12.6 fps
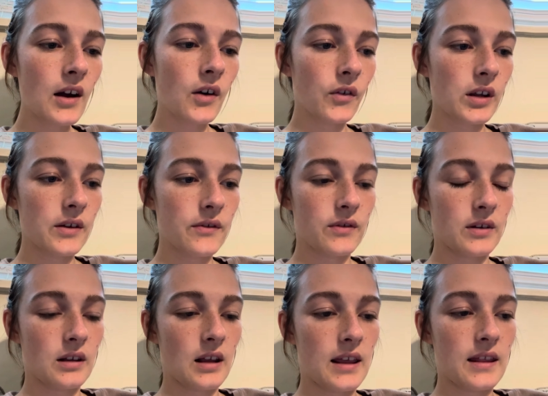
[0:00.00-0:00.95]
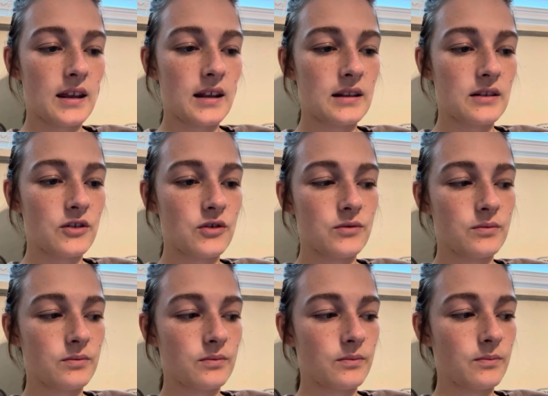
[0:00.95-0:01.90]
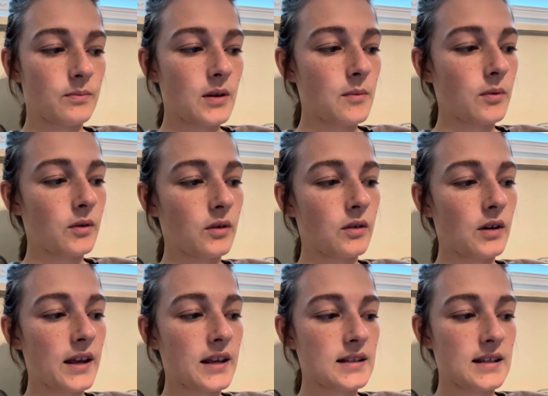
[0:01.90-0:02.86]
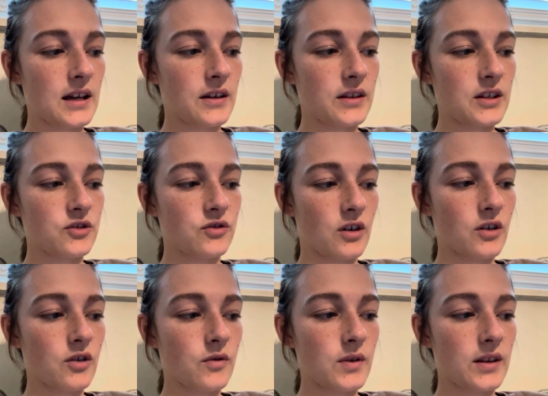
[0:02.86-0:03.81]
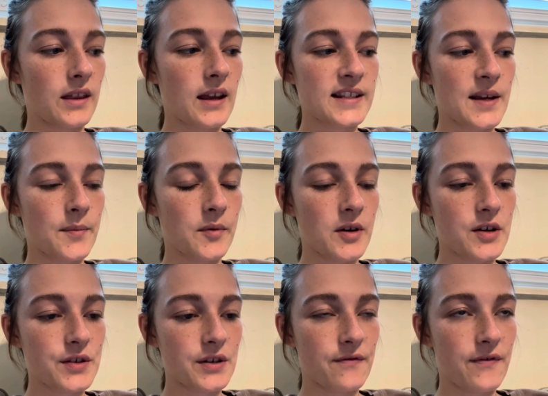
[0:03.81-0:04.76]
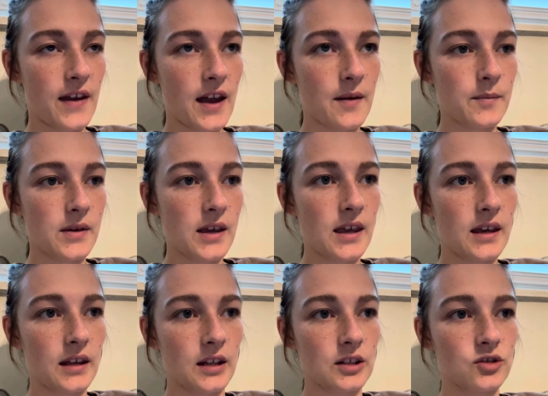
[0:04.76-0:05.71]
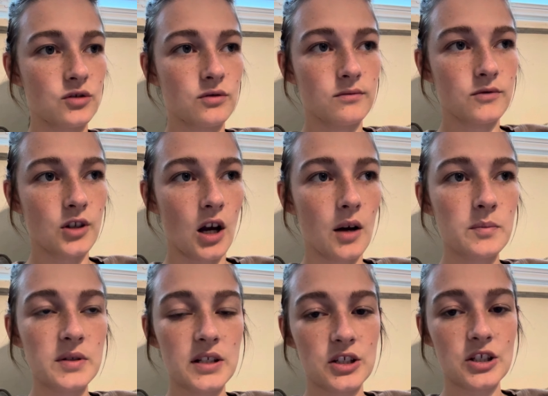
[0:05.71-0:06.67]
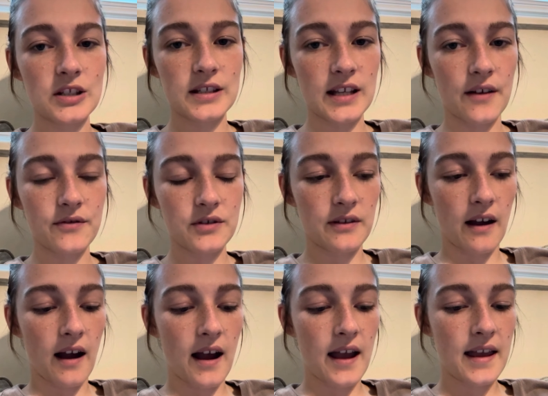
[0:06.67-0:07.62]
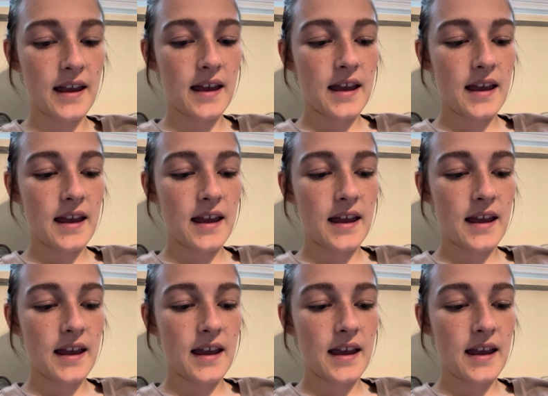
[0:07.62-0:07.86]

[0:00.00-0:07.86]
or even and then you people i can see how they struggle with like separation of family and job positions after that